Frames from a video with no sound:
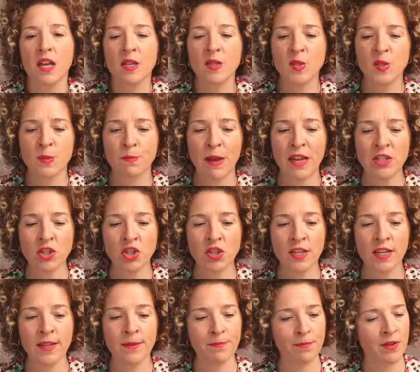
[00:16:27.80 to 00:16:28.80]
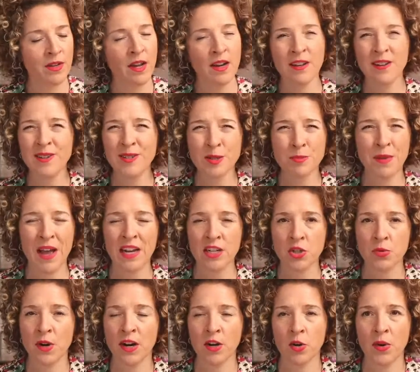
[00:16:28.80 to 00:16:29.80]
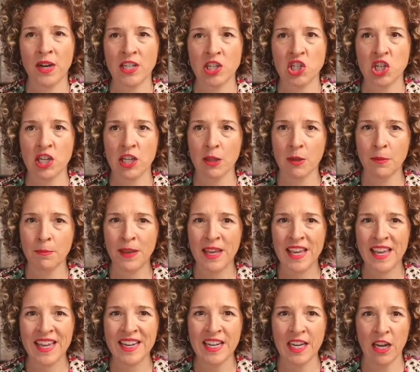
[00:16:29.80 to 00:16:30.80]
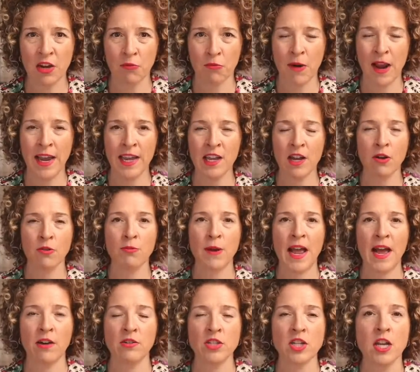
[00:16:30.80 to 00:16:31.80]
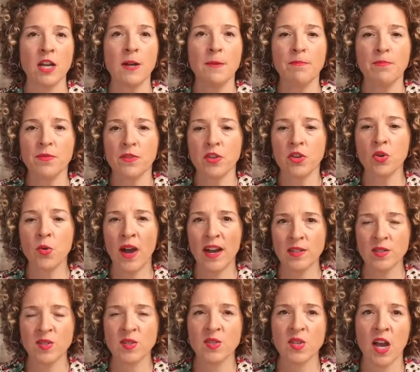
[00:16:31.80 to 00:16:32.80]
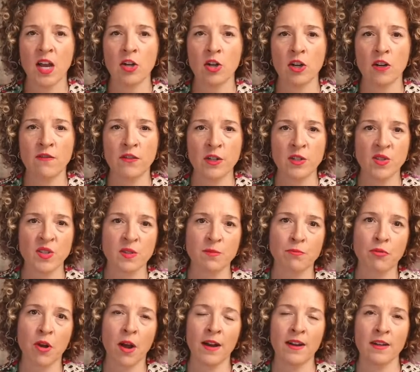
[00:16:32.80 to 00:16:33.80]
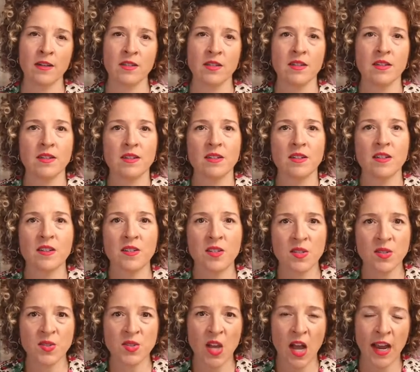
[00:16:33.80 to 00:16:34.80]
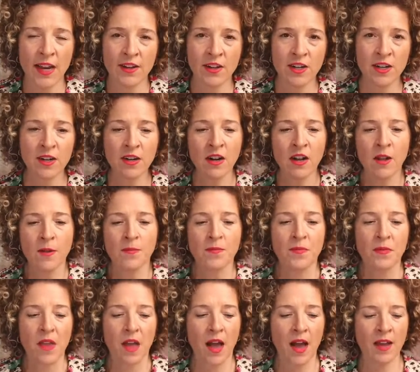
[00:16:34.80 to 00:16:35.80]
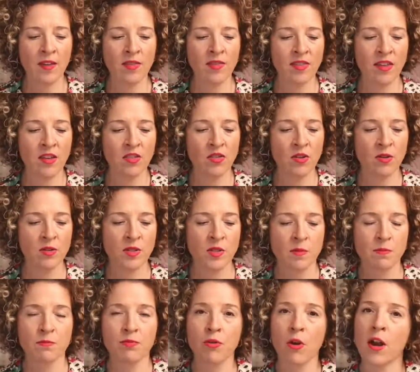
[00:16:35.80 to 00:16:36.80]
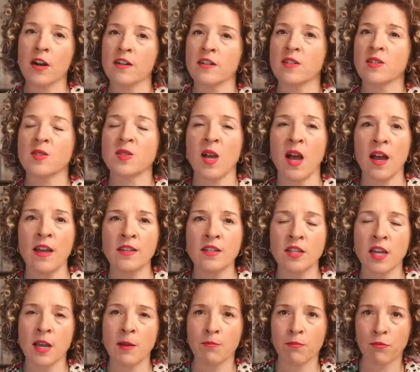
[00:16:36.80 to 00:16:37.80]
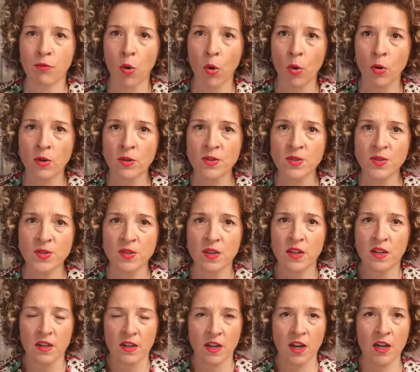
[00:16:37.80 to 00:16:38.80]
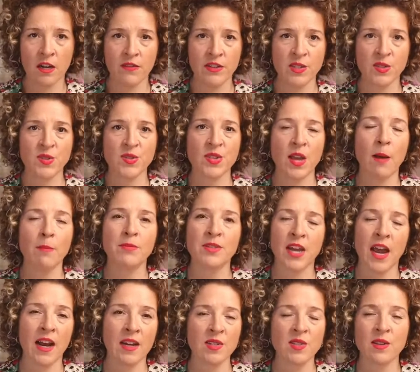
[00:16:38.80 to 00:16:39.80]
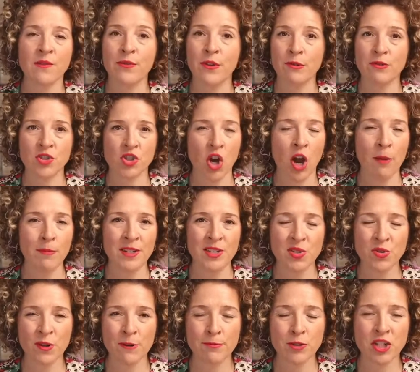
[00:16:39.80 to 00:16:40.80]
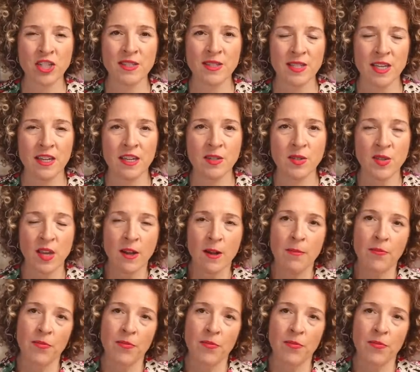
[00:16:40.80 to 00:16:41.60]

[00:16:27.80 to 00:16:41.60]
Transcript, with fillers: especially kind of goes back to our question at the beginning, right? Around UX designer versus product designer. I think those product design type roles, kind of a subtext of those job descriptions, is